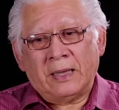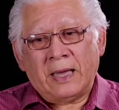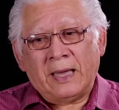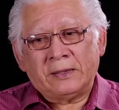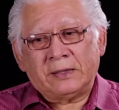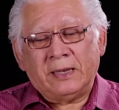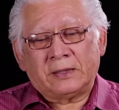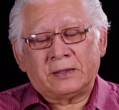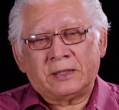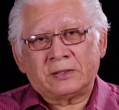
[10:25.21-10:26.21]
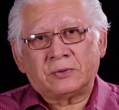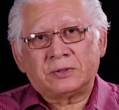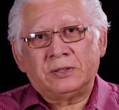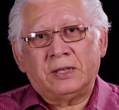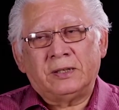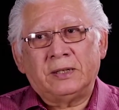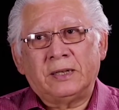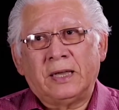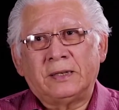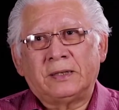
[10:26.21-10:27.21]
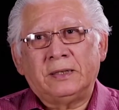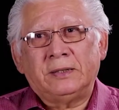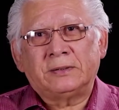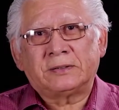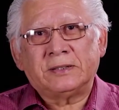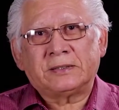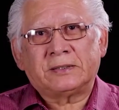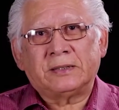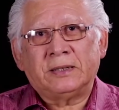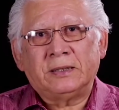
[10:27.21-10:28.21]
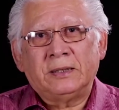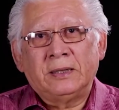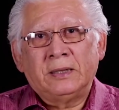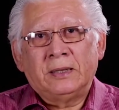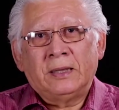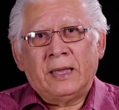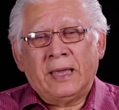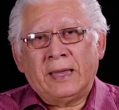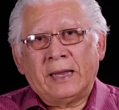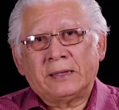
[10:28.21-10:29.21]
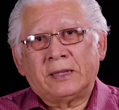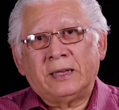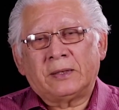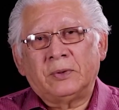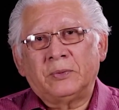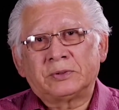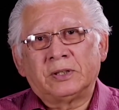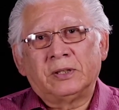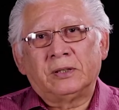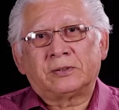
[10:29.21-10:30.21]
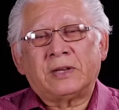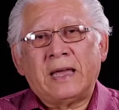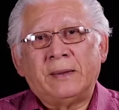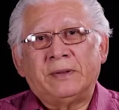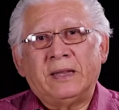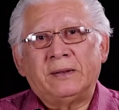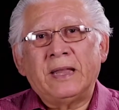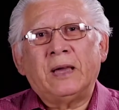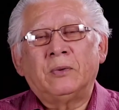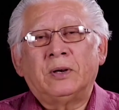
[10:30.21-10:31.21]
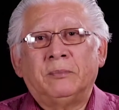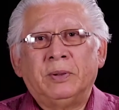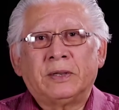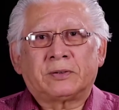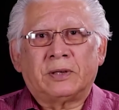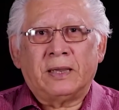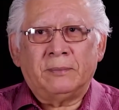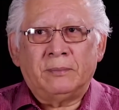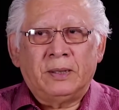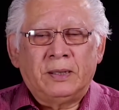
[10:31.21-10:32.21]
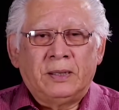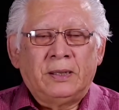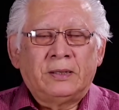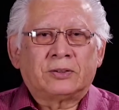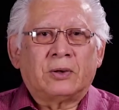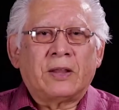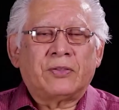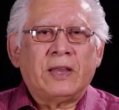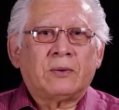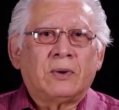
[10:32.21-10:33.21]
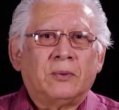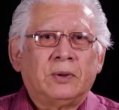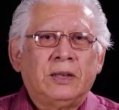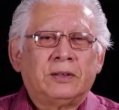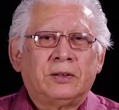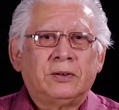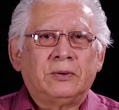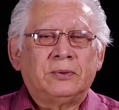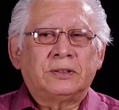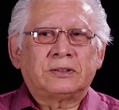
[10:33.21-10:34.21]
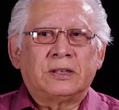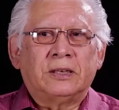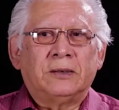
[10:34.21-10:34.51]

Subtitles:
I think this was done in 1960, and I think we was a little tribe then. Now we're a big tribe. So I think what we need to do is,